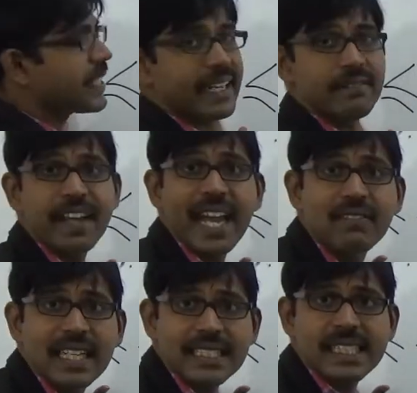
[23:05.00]
and
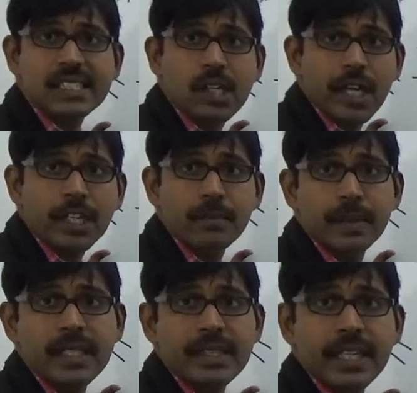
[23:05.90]
wavelength is going to
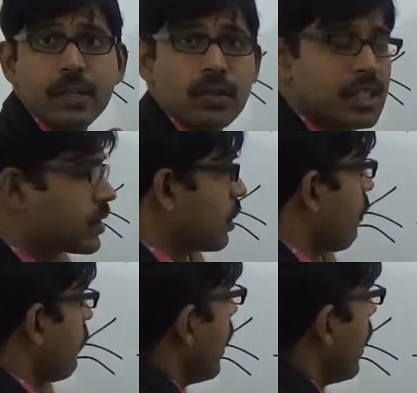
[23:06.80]
be in the units of